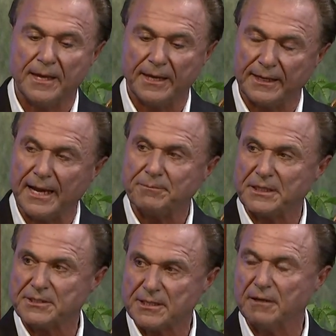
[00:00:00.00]
And I
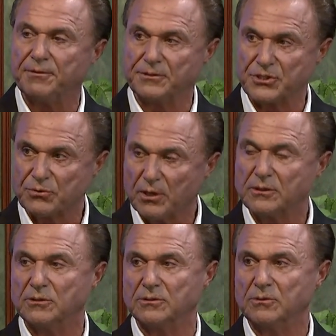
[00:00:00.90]
myself have
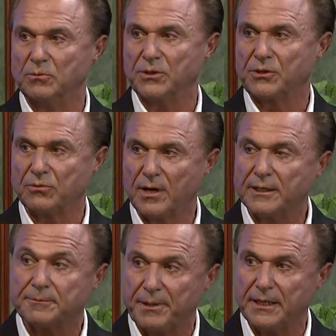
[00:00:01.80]
struggled with
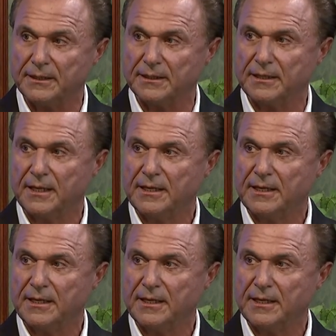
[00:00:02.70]
chronic pain.